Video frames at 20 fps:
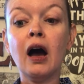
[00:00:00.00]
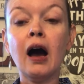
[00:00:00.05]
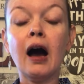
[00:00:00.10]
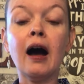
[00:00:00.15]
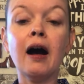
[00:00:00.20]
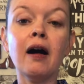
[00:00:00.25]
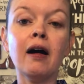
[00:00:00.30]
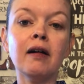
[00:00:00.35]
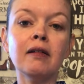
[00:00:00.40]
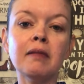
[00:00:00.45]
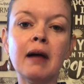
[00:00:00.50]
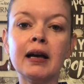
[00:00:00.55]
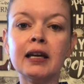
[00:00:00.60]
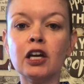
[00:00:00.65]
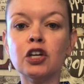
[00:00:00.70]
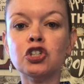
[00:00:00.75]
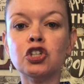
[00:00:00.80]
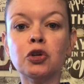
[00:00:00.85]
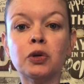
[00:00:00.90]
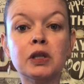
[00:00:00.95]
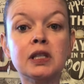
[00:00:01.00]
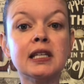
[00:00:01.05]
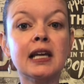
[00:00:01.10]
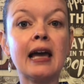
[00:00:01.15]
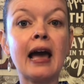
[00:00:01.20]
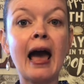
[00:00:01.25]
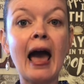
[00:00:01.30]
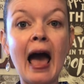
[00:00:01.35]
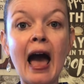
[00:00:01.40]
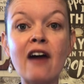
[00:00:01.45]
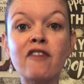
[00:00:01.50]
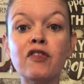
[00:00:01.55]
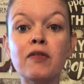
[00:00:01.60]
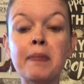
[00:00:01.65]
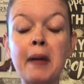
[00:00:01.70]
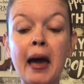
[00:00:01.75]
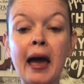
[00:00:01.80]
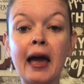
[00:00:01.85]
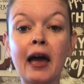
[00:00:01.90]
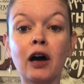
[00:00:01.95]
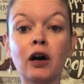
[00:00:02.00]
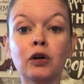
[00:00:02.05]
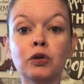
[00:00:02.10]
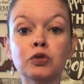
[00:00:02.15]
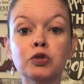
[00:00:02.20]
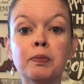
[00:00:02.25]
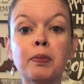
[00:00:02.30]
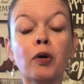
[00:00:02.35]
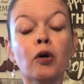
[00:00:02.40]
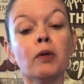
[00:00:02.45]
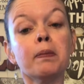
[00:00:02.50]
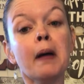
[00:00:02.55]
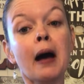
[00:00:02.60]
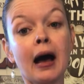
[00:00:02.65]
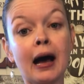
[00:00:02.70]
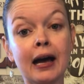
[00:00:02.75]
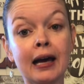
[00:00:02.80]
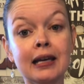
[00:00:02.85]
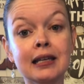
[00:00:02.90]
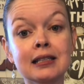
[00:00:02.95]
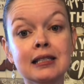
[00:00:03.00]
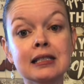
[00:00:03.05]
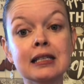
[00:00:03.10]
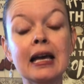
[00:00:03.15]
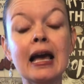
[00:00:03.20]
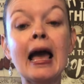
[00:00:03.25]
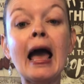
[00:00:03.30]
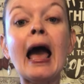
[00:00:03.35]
I guess you could say a half a pound per pint,